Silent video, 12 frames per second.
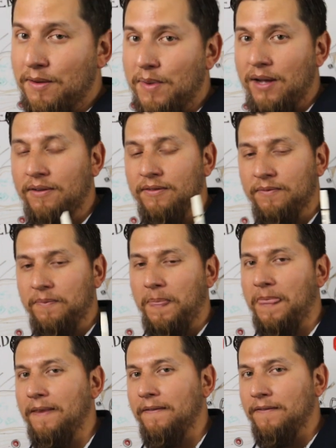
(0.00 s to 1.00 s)
about
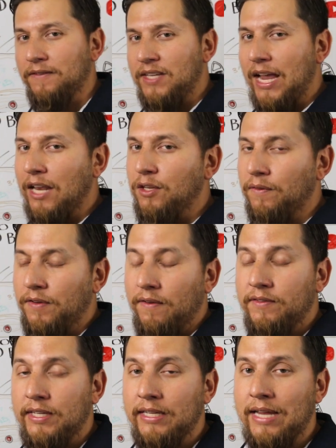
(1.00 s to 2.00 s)
10 to
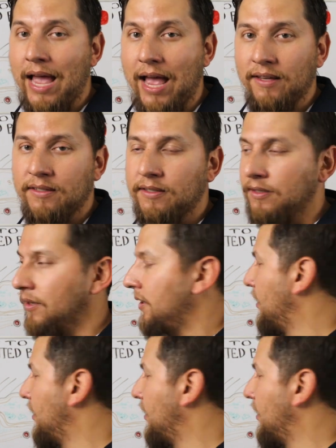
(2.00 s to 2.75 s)
15 casts